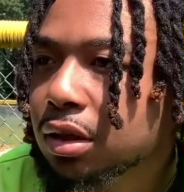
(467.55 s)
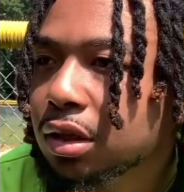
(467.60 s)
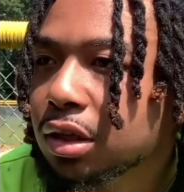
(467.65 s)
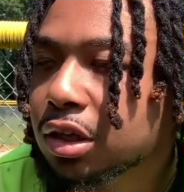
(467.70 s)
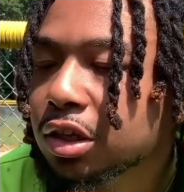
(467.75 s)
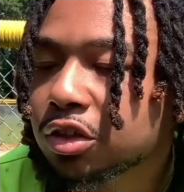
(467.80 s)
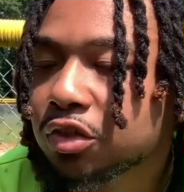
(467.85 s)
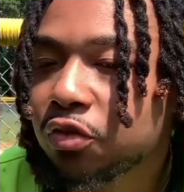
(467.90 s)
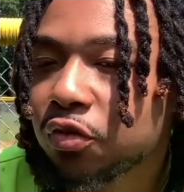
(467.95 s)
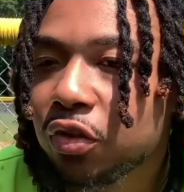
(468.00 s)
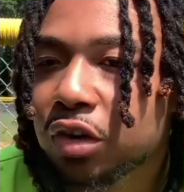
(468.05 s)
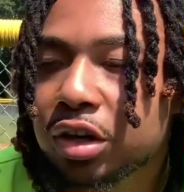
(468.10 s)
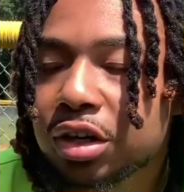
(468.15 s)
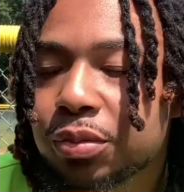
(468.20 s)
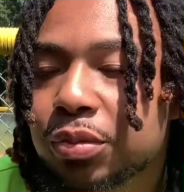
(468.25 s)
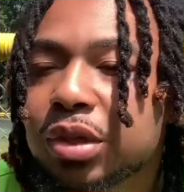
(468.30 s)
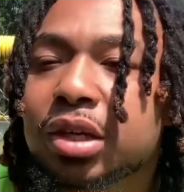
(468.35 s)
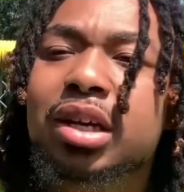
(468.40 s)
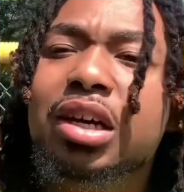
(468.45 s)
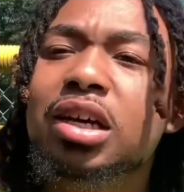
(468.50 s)
it's funny
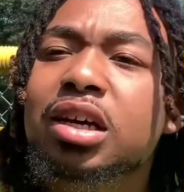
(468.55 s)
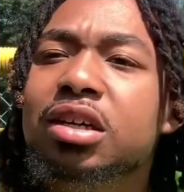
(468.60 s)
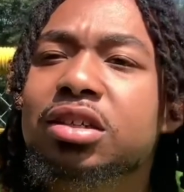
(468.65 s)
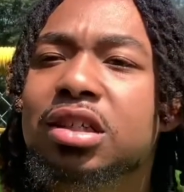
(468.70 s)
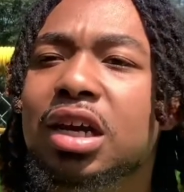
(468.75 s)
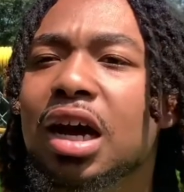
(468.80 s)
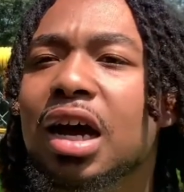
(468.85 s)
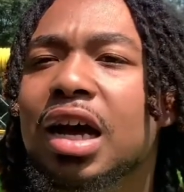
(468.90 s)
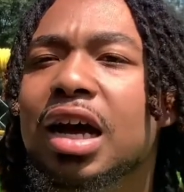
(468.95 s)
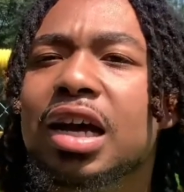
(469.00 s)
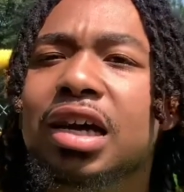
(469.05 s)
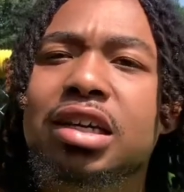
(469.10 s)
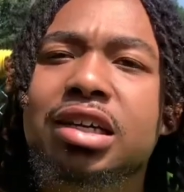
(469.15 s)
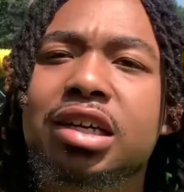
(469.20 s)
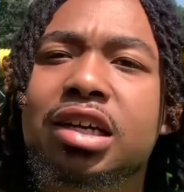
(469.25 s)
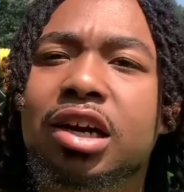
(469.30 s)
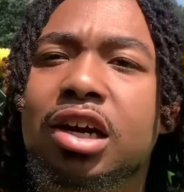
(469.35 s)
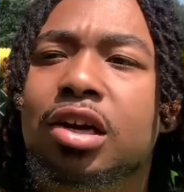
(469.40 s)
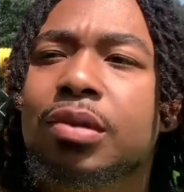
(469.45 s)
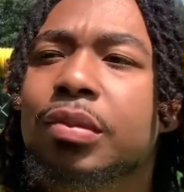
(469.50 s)
because I had to
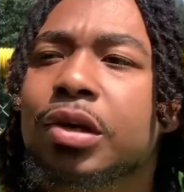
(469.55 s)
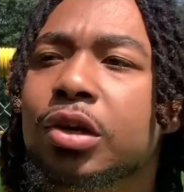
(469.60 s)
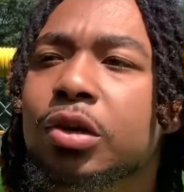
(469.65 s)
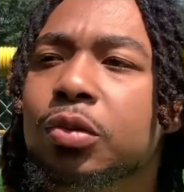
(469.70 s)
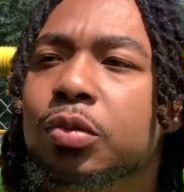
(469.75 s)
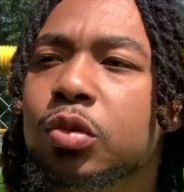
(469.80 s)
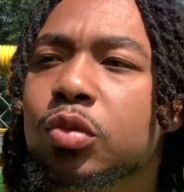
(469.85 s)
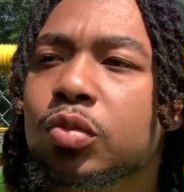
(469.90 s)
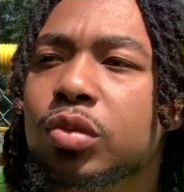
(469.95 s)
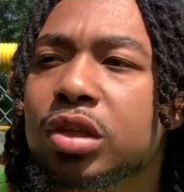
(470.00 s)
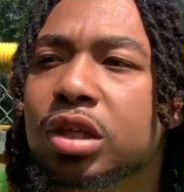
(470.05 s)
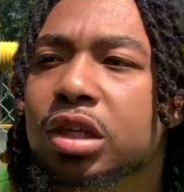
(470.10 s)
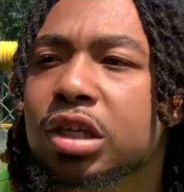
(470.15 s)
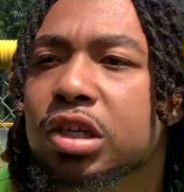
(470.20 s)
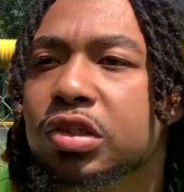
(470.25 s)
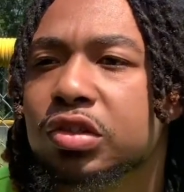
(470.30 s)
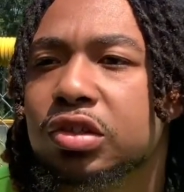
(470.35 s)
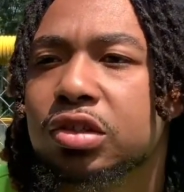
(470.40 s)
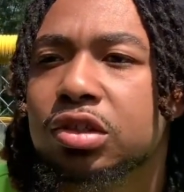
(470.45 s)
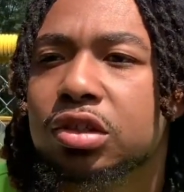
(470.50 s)
come help you
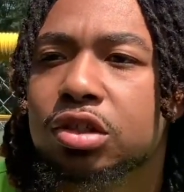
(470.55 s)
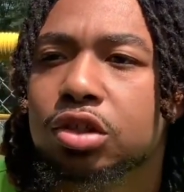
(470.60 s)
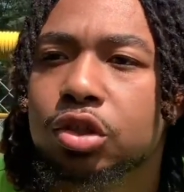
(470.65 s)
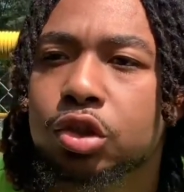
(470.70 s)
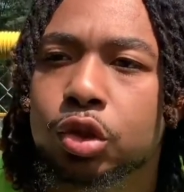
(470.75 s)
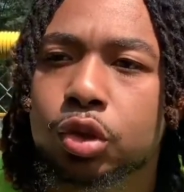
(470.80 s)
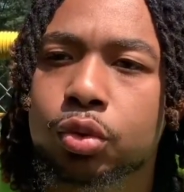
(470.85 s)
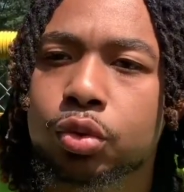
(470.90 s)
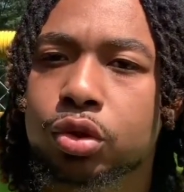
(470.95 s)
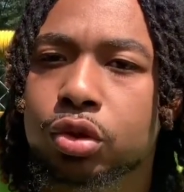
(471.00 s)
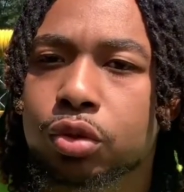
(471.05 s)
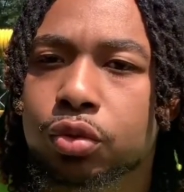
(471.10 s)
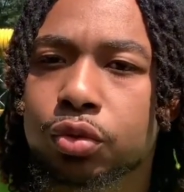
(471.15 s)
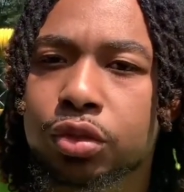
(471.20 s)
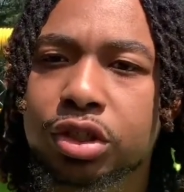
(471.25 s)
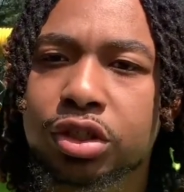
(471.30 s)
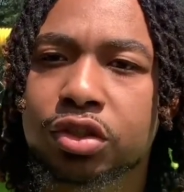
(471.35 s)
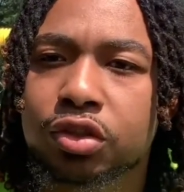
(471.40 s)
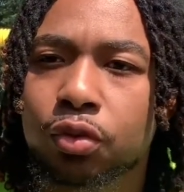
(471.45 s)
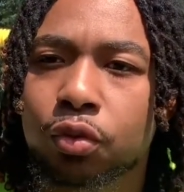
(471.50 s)
because you were the
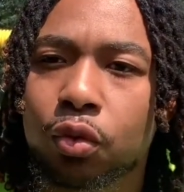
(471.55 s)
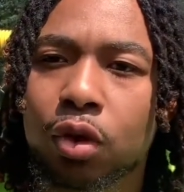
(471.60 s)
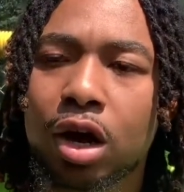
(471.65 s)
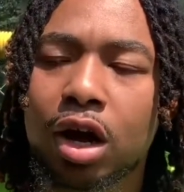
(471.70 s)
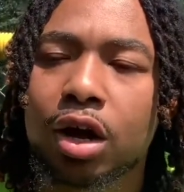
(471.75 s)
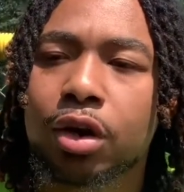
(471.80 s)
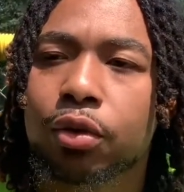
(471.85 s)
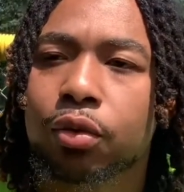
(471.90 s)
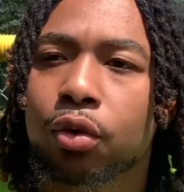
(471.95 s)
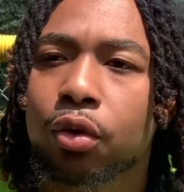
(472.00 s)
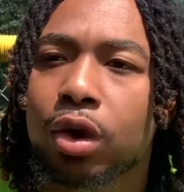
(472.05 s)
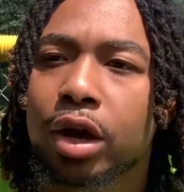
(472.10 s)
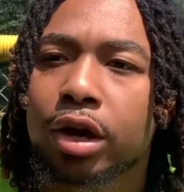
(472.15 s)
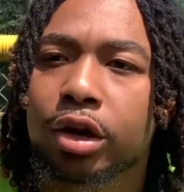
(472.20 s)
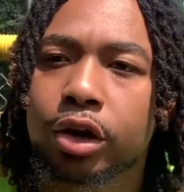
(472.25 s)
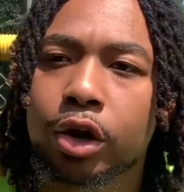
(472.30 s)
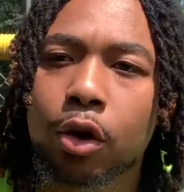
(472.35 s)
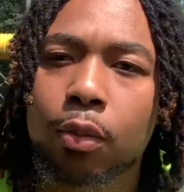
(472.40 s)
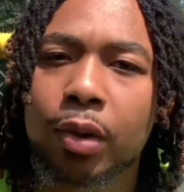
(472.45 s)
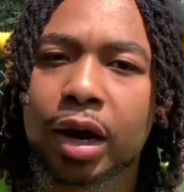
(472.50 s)
reason why
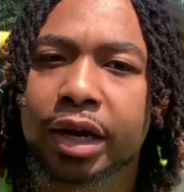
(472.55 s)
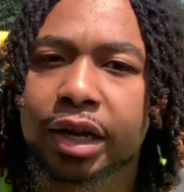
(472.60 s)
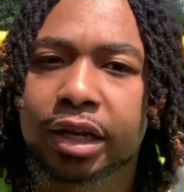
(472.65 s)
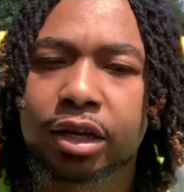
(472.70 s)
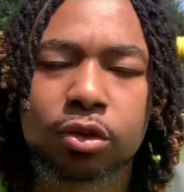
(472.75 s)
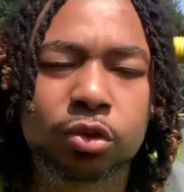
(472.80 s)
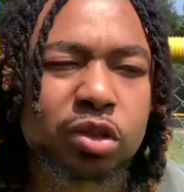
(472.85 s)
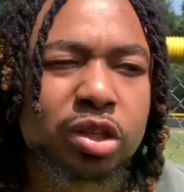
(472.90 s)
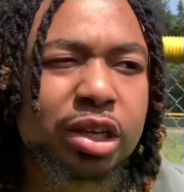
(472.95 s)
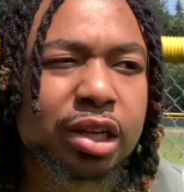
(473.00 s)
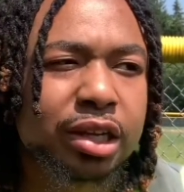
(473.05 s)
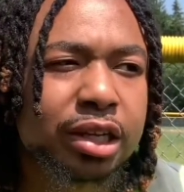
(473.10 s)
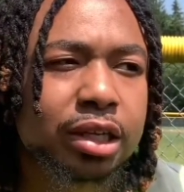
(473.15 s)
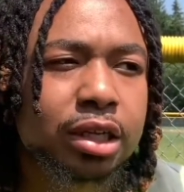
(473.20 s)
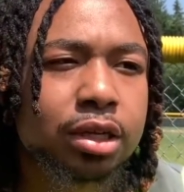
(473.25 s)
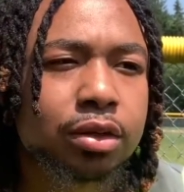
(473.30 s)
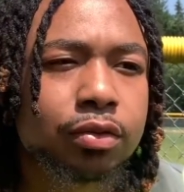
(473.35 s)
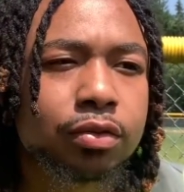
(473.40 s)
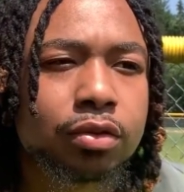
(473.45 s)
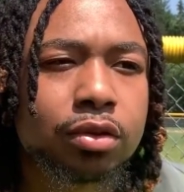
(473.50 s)
nobody else could
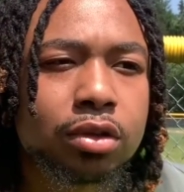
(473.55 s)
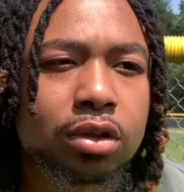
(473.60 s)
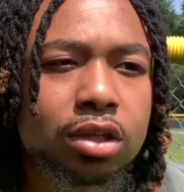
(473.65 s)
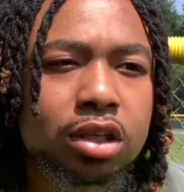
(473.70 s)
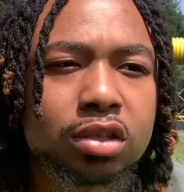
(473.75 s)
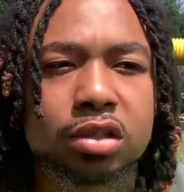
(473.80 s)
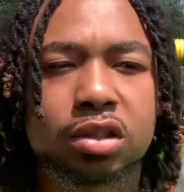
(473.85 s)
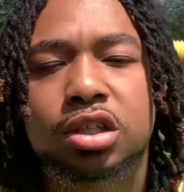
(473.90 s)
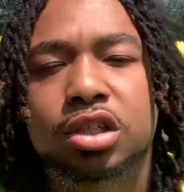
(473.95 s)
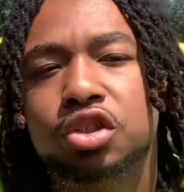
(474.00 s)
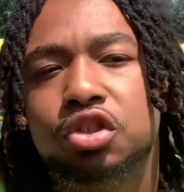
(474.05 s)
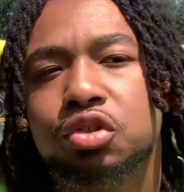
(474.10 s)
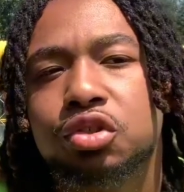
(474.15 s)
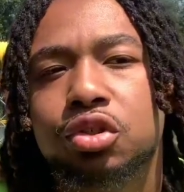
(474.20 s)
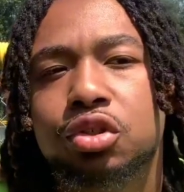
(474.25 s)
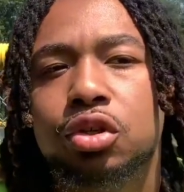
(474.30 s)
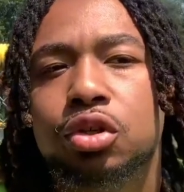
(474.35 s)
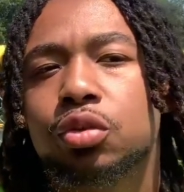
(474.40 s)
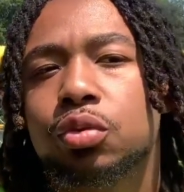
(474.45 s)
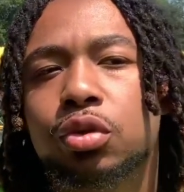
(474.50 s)
leave. It's because
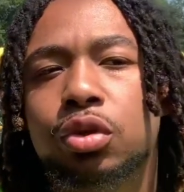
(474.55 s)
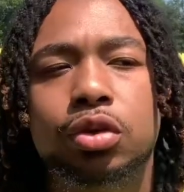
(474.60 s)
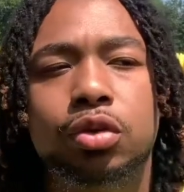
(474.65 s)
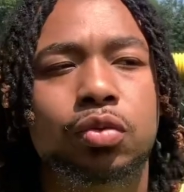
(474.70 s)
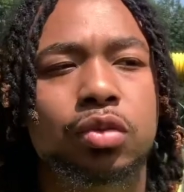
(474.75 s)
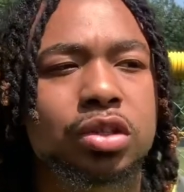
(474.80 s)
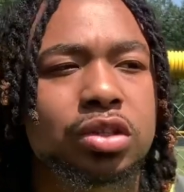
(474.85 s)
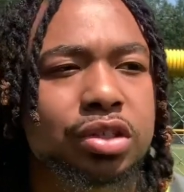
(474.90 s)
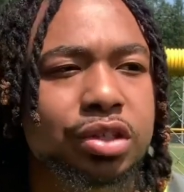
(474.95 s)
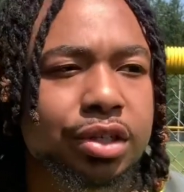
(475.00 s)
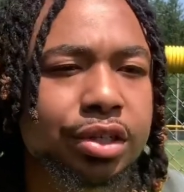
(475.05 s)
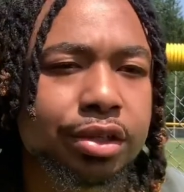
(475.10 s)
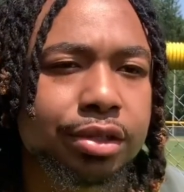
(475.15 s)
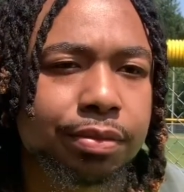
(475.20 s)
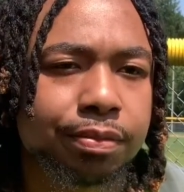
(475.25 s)
your work wasn't done.